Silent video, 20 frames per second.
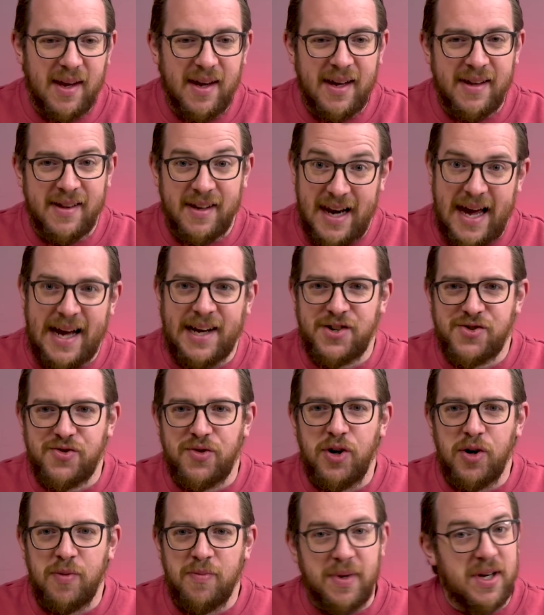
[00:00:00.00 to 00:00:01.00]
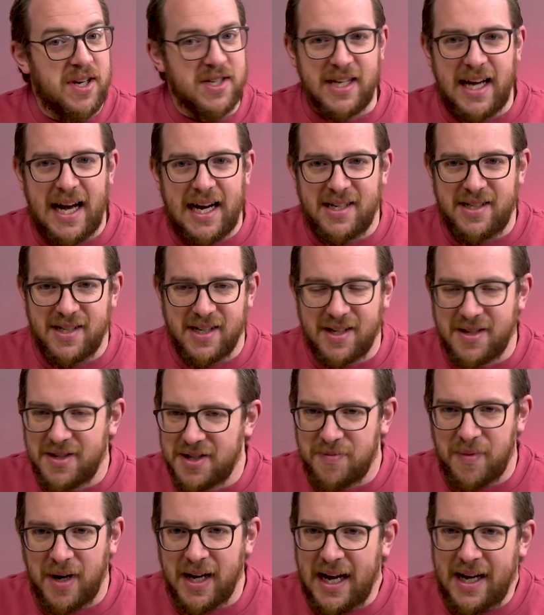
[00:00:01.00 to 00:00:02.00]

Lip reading: in the next room, because I had to, because my